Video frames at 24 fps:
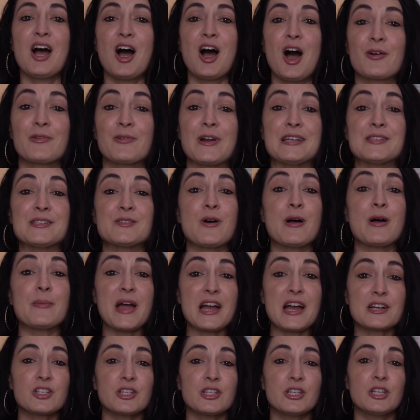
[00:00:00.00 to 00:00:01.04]
All right, so I'm
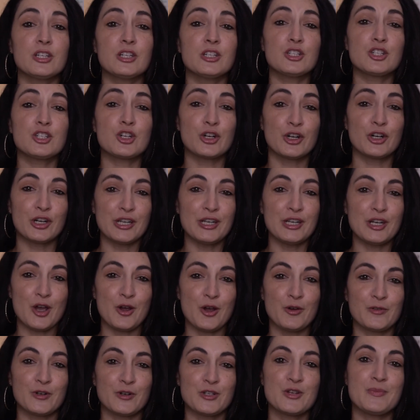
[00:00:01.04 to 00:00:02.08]
actually gonna turn it
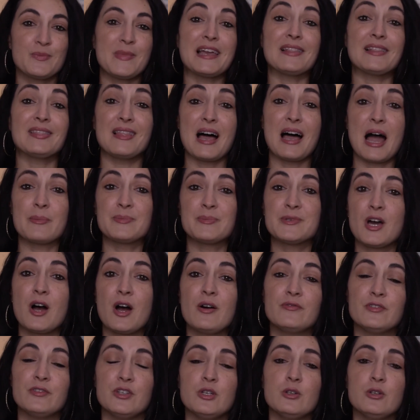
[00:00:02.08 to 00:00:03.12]
over to my
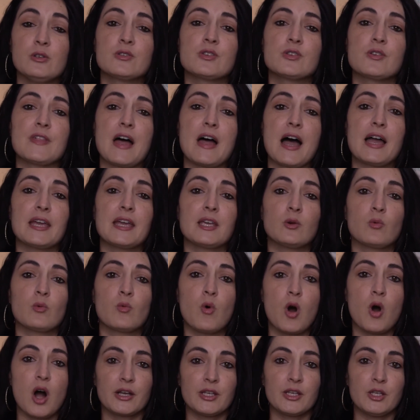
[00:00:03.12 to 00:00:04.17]
laptop view so that I can
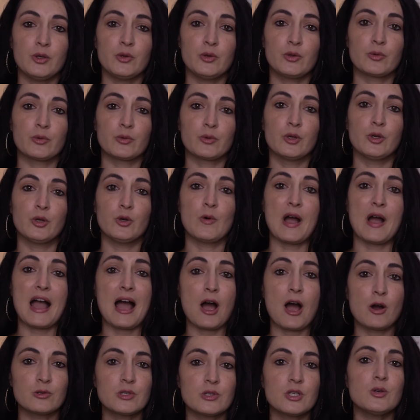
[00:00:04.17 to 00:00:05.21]
walk you through
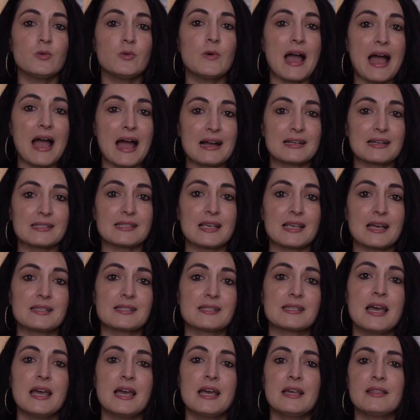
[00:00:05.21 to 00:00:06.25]
how to
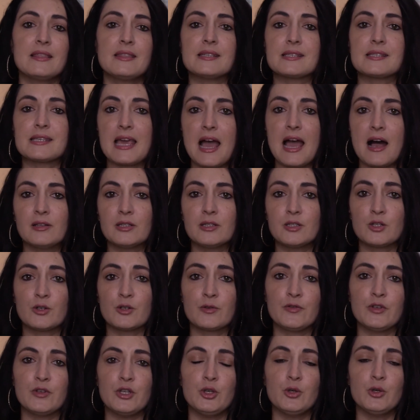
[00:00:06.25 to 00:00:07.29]
access this calendar
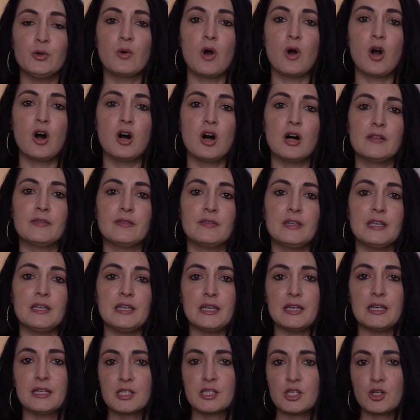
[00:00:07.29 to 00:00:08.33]
view on the
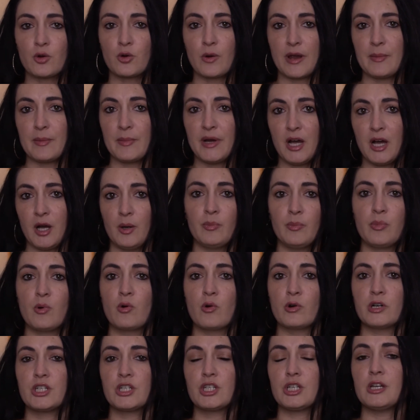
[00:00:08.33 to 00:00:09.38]
Instagram Hub
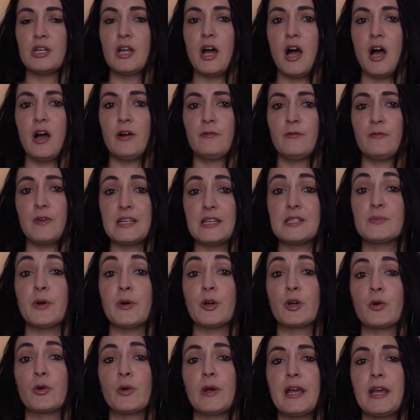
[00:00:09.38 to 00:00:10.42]
portion of Facebook
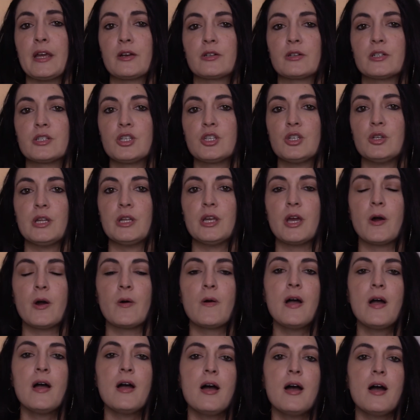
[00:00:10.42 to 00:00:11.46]
Creator Studio.
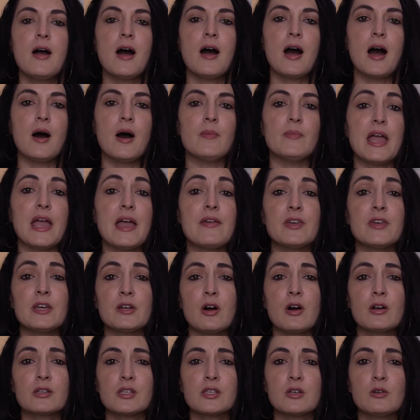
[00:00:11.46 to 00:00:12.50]
Um, and then
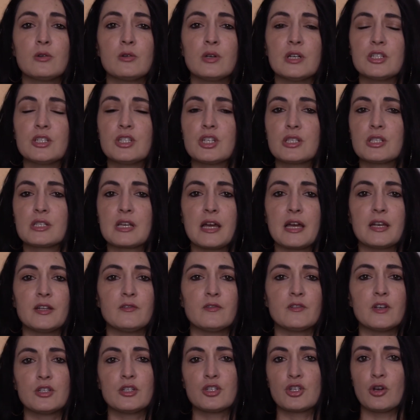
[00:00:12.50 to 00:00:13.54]
also just kind
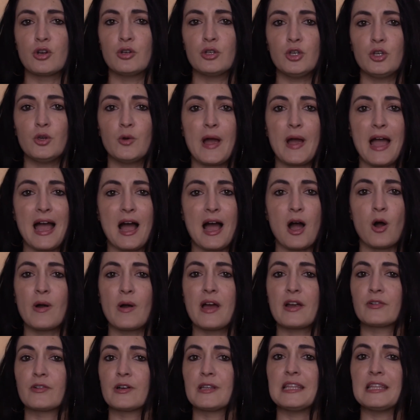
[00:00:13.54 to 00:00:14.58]
of show you how
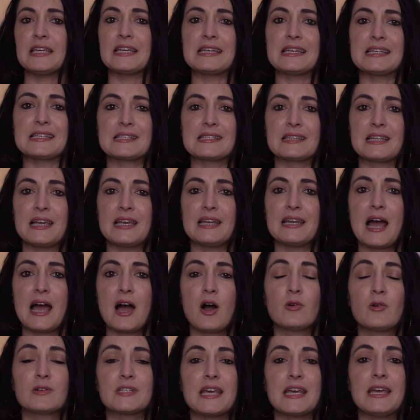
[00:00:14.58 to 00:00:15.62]
everything is laid
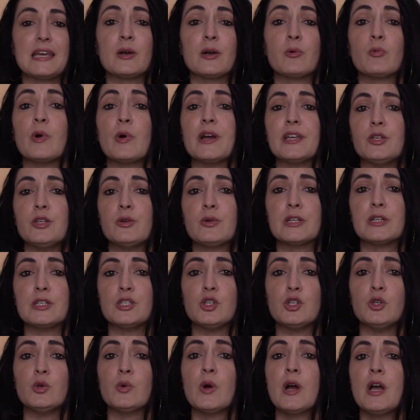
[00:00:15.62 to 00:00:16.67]
out and what you can
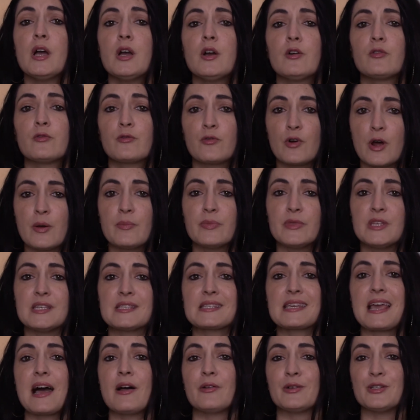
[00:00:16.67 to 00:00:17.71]
do from this
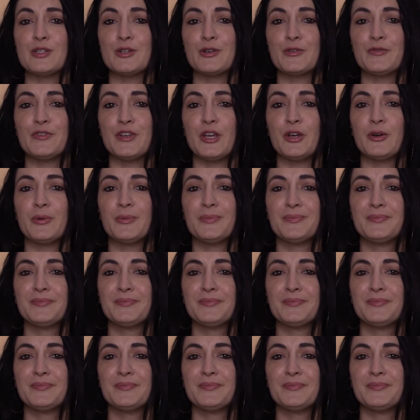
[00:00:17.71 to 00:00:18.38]
calendar view.